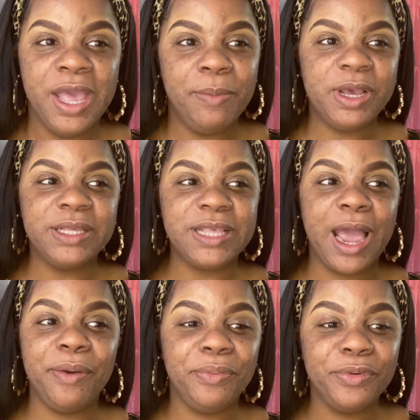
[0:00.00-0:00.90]
Because
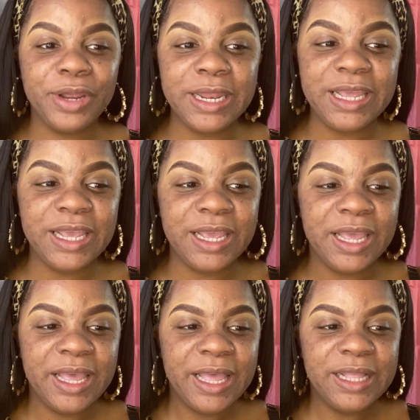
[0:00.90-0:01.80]
I
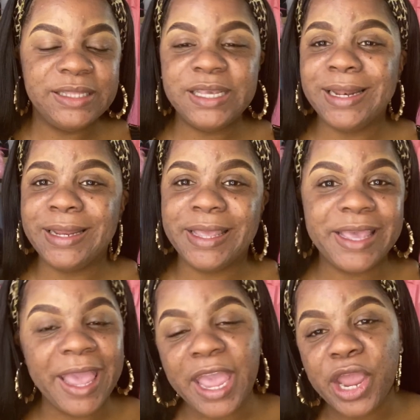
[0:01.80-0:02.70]
really didn't
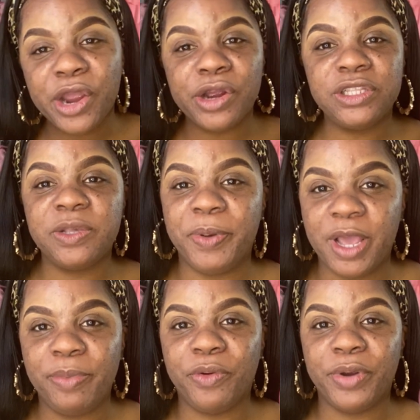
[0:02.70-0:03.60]
care to pick
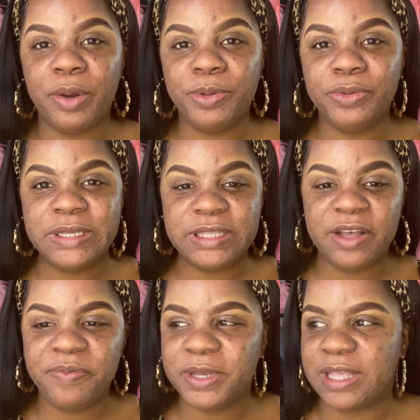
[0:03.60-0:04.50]
up the Rare Beauty
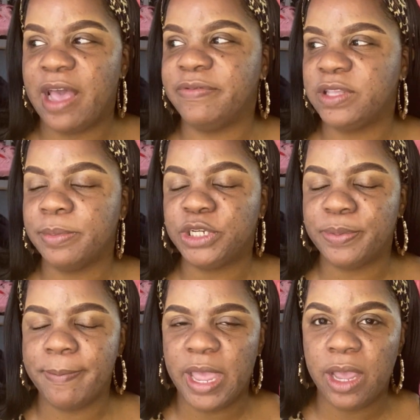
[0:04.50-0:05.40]
stuff because I have so
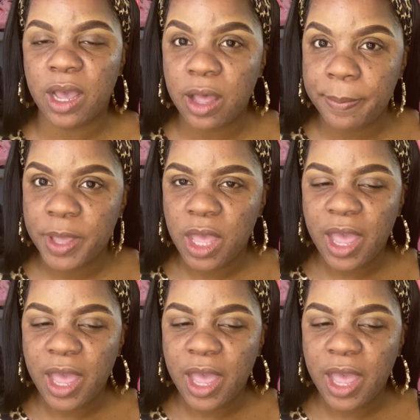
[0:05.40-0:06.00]
much makeup.